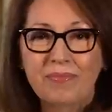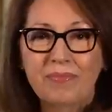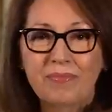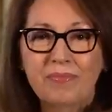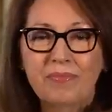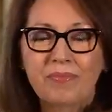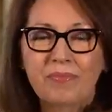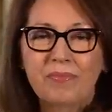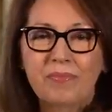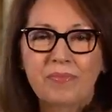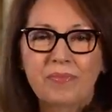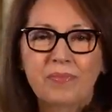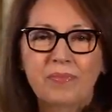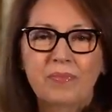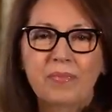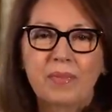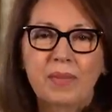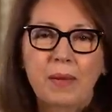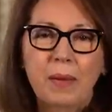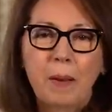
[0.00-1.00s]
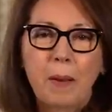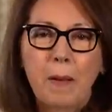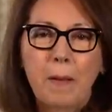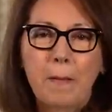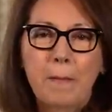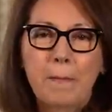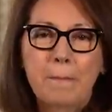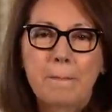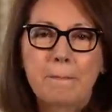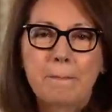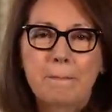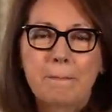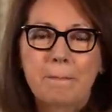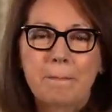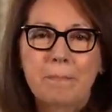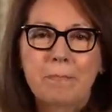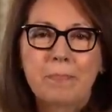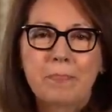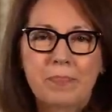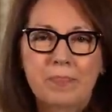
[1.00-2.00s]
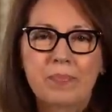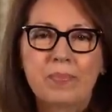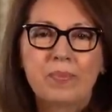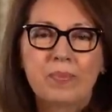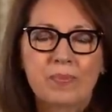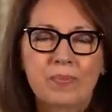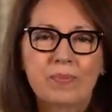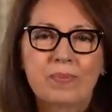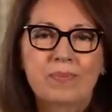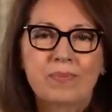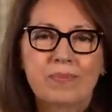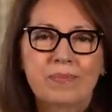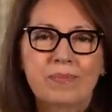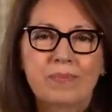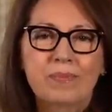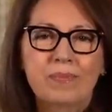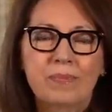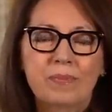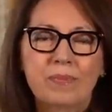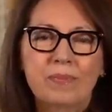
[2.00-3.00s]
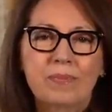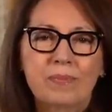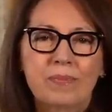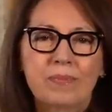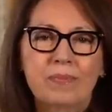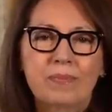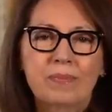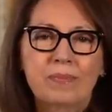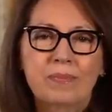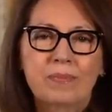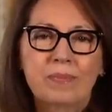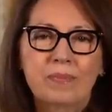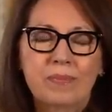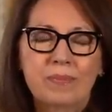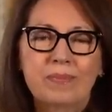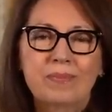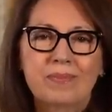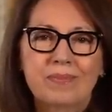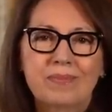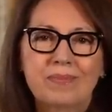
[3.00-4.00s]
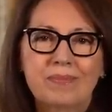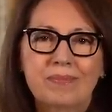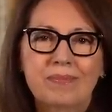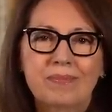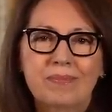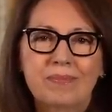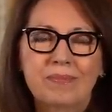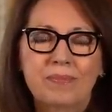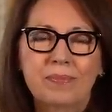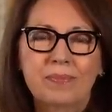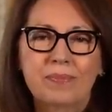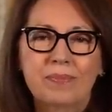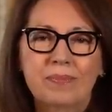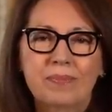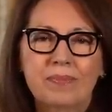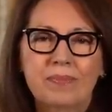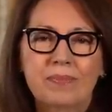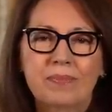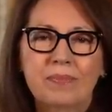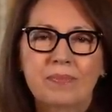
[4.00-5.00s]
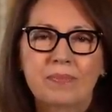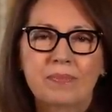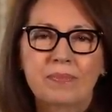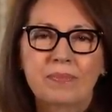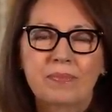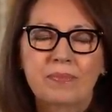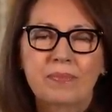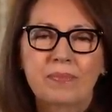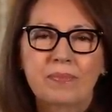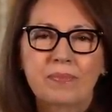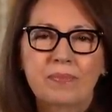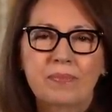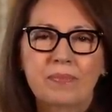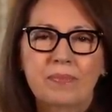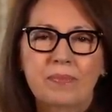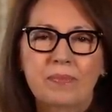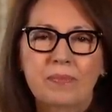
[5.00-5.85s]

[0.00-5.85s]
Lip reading: This person isn't speaking.